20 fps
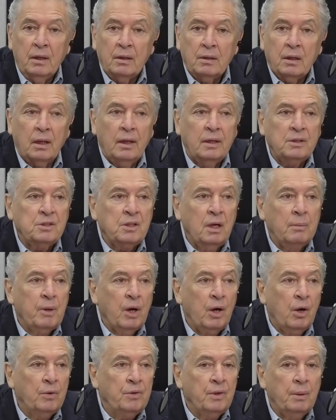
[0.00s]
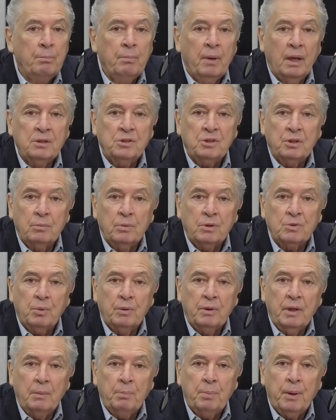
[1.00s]
The last time I heard them mentioned was
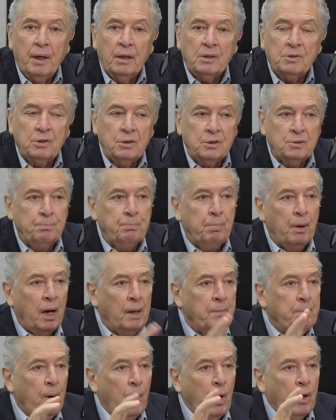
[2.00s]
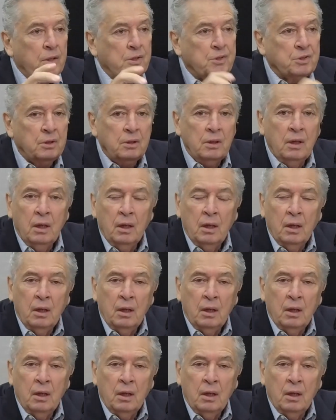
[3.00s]
when they passed this bipartisan